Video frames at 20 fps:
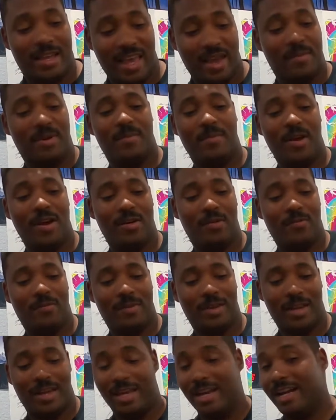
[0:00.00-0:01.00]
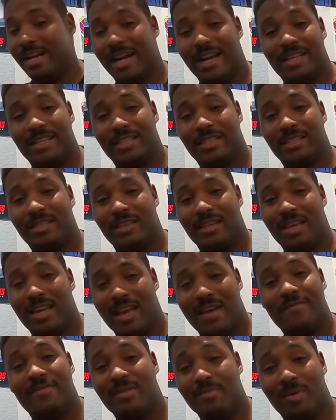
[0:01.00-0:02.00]
Came in the mail in a nice
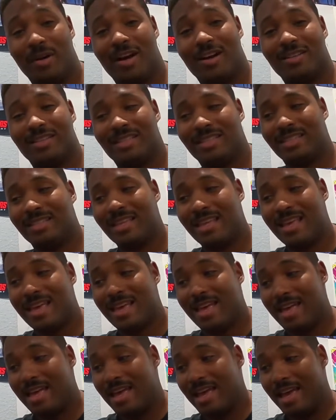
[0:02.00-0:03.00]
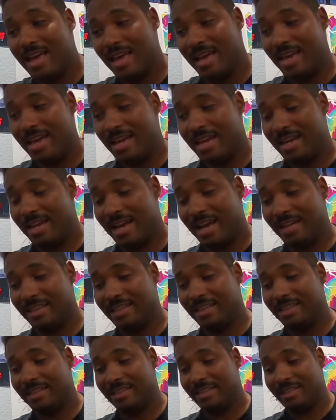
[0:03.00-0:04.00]
hefty box. And I
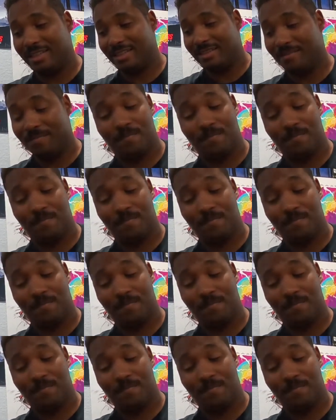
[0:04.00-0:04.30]
just